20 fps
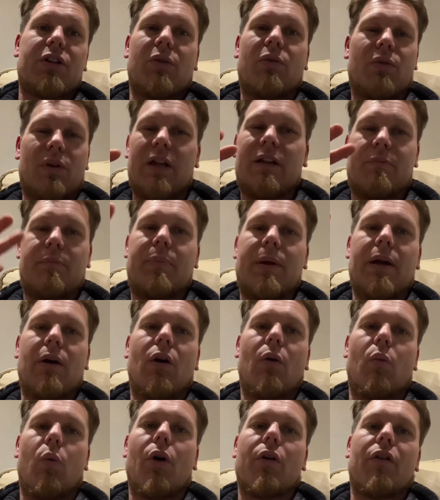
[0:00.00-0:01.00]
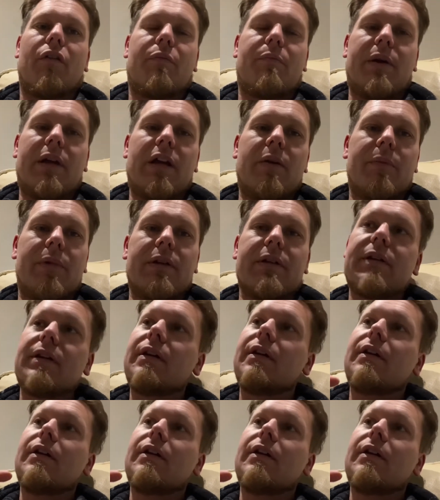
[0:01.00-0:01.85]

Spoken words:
or like one-off payment.